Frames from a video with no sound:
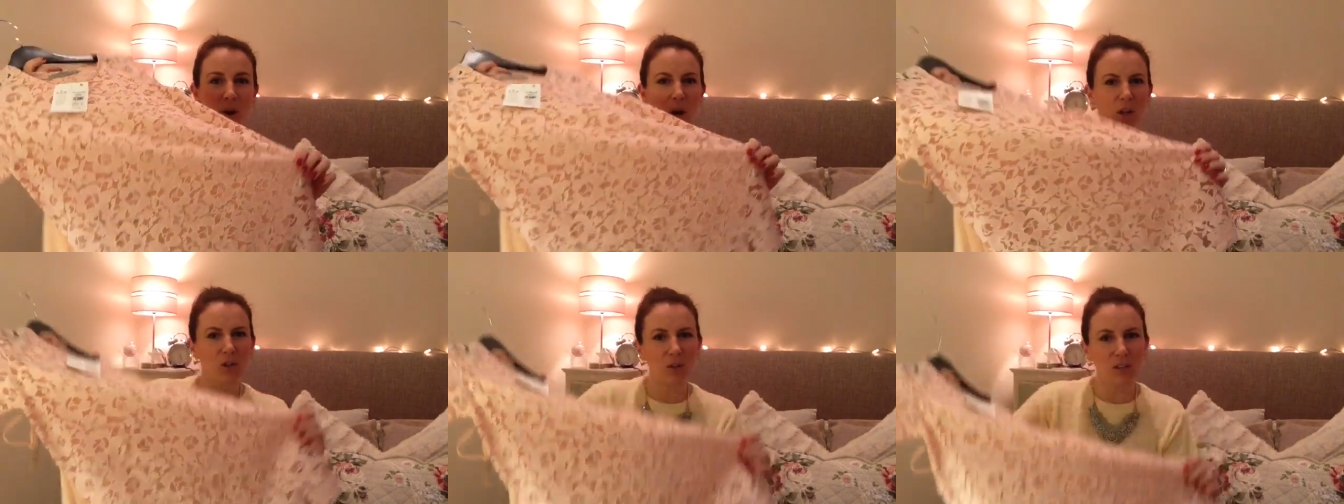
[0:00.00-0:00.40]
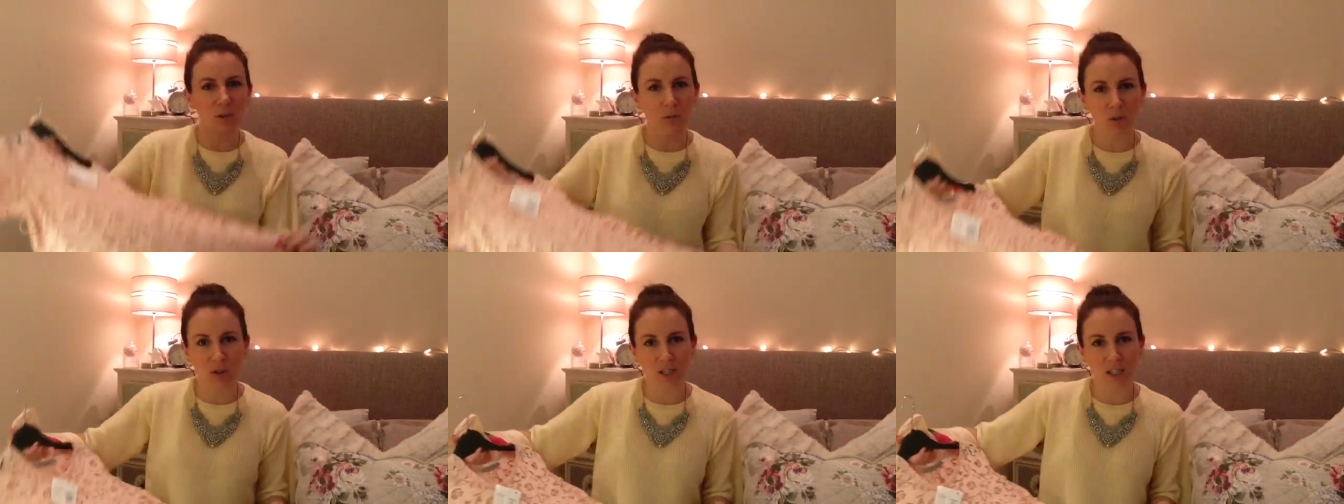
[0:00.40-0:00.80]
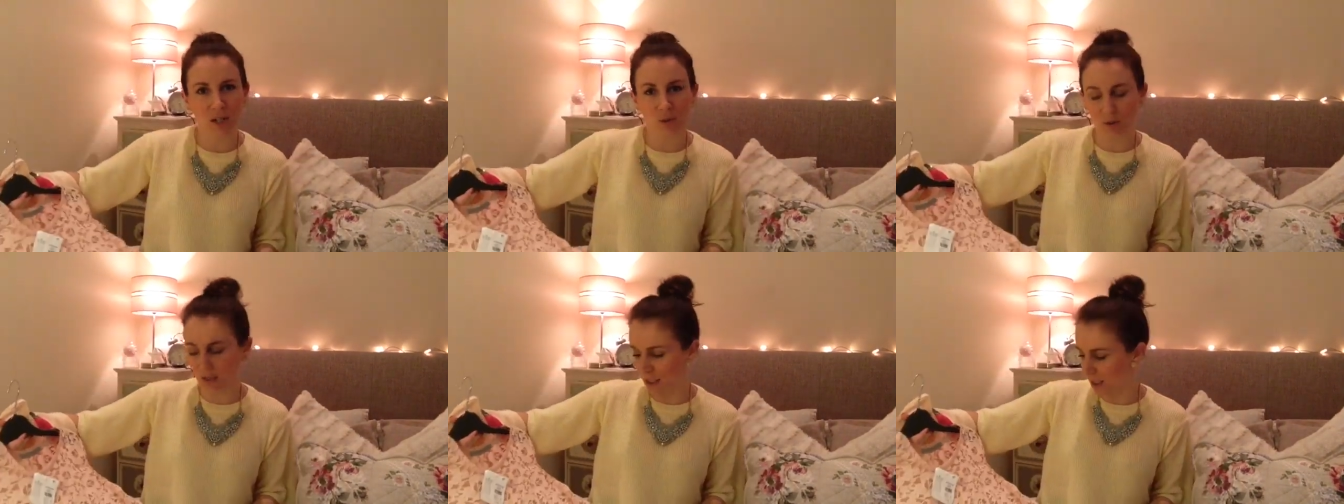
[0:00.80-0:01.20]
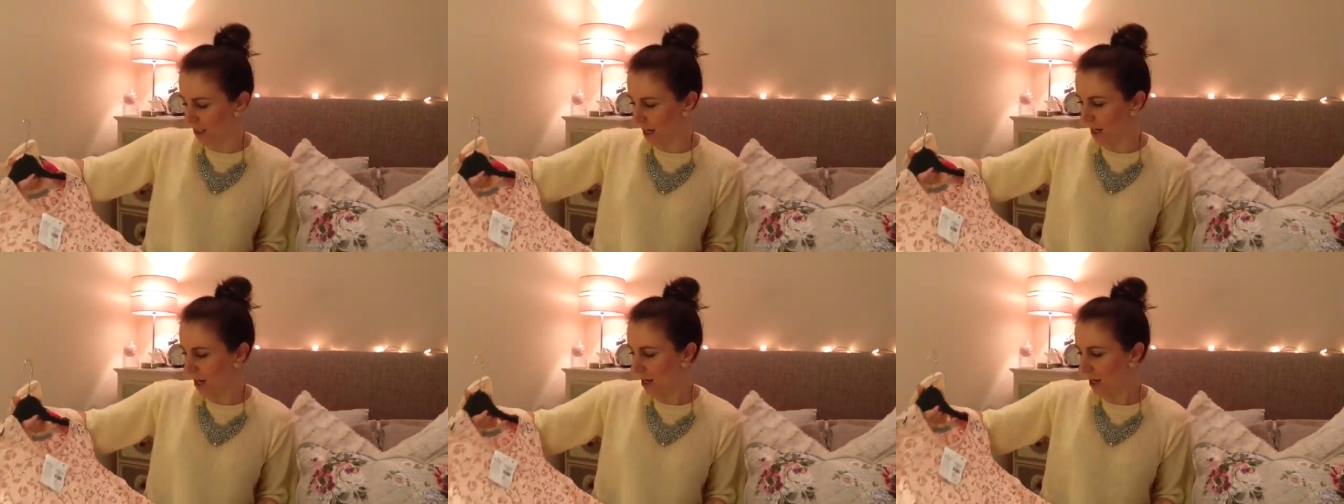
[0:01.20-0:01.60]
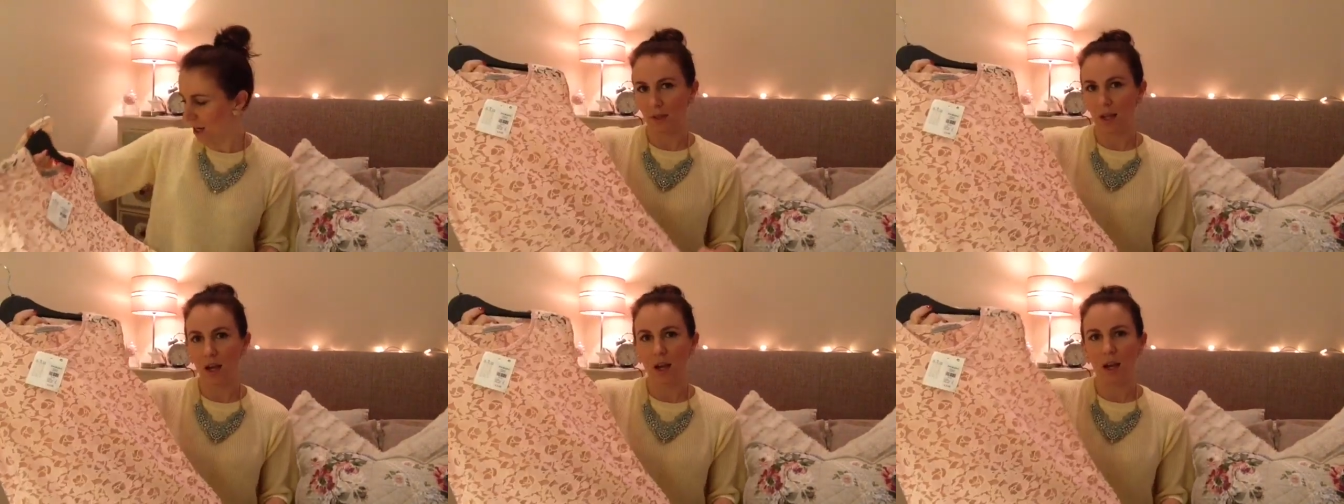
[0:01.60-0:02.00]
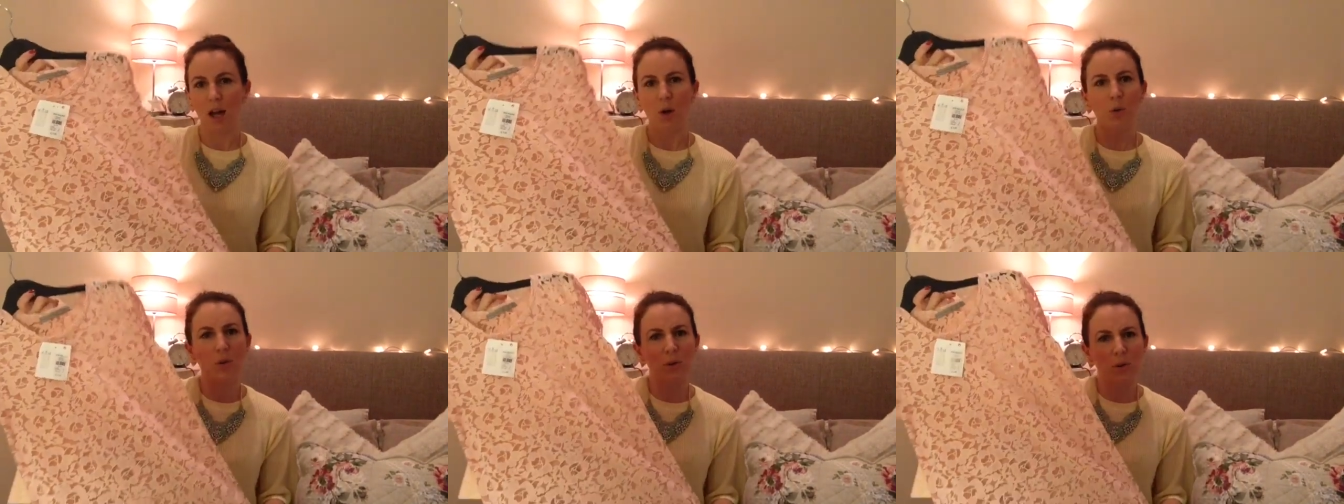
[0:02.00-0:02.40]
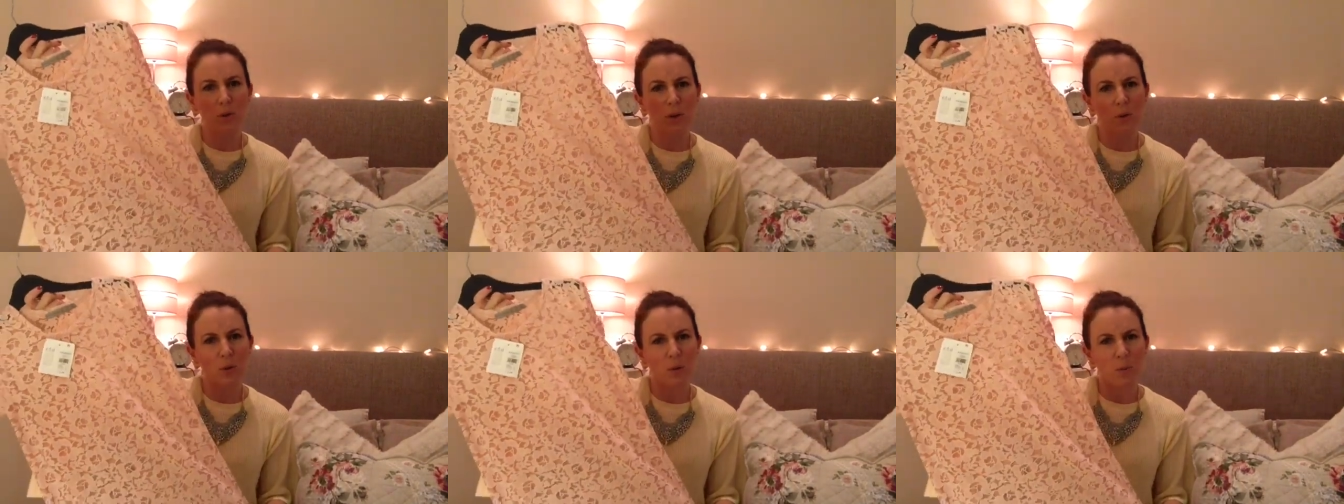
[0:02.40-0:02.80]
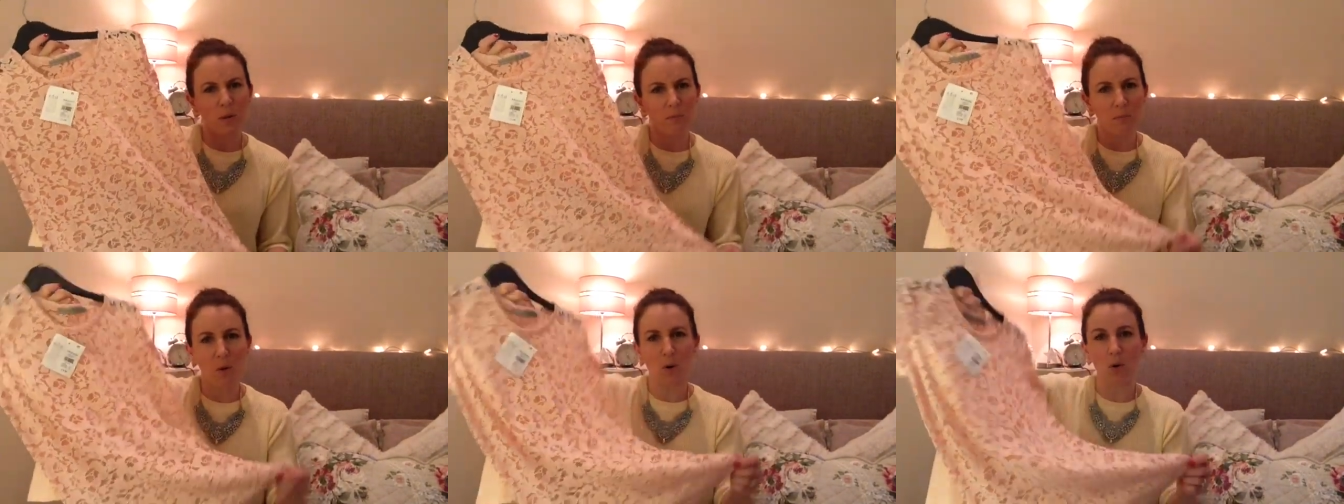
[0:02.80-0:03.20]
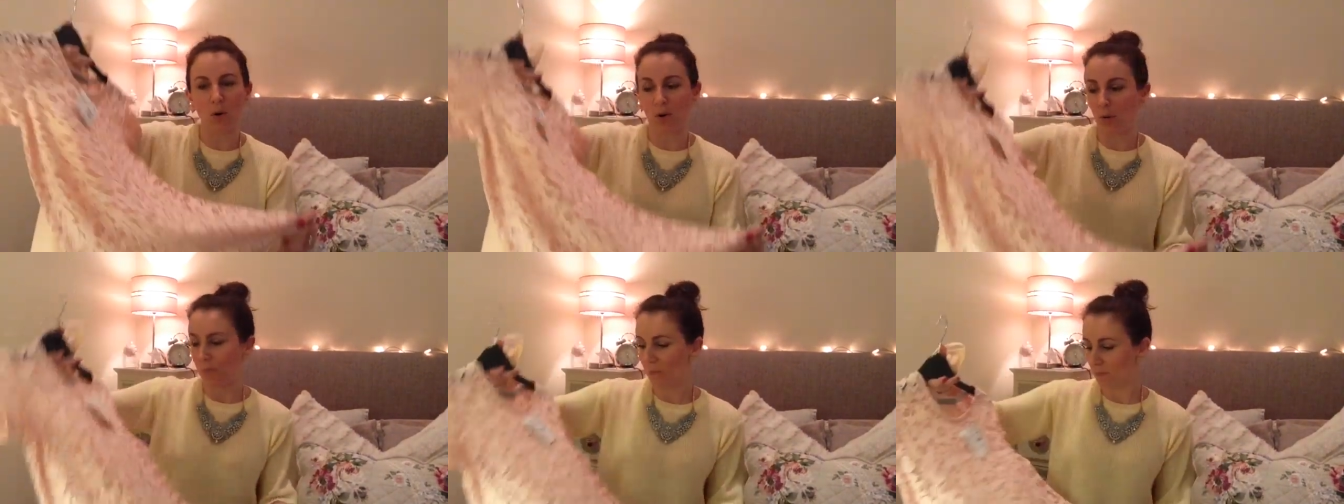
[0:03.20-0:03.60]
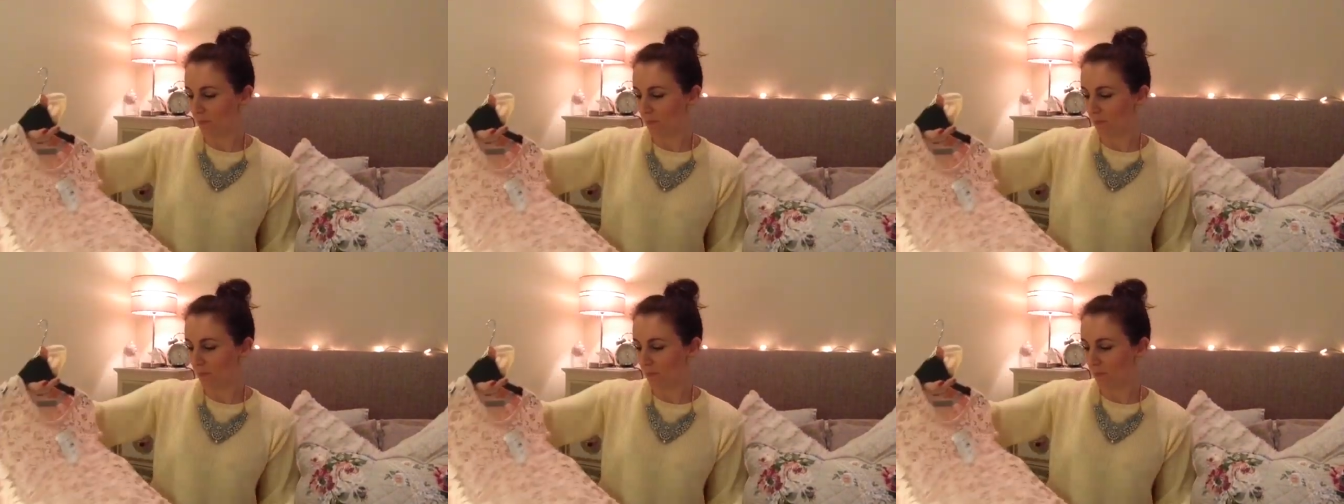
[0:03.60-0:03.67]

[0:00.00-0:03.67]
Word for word: I got some good deals today. I would have thought that would have been more.